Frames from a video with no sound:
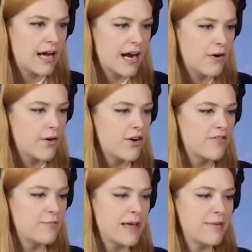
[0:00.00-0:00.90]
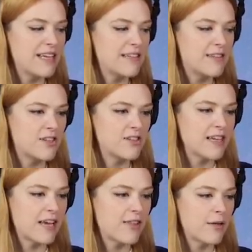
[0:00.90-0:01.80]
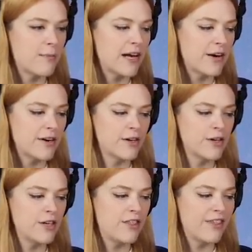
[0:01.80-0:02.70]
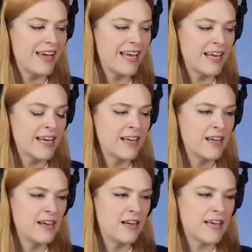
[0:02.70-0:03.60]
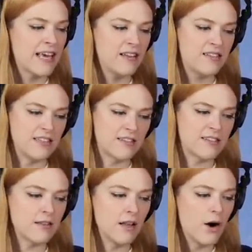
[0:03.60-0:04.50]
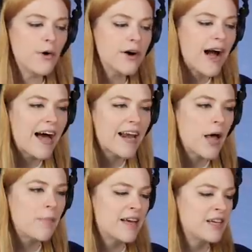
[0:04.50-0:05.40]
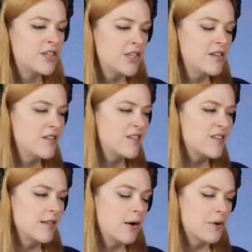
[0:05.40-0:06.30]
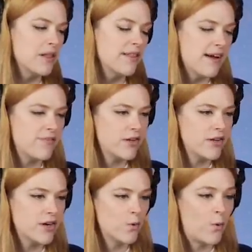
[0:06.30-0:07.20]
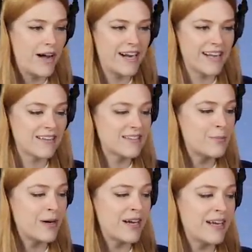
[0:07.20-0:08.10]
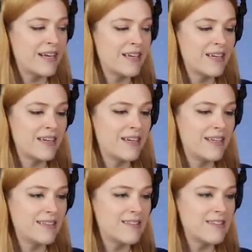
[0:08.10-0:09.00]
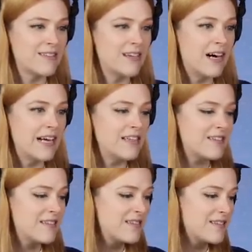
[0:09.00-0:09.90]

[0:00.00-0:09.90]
And I don't know if maybe it's just like the parenthood thing. Casey's slower at it because she's lower level or what it is, but this is nuts.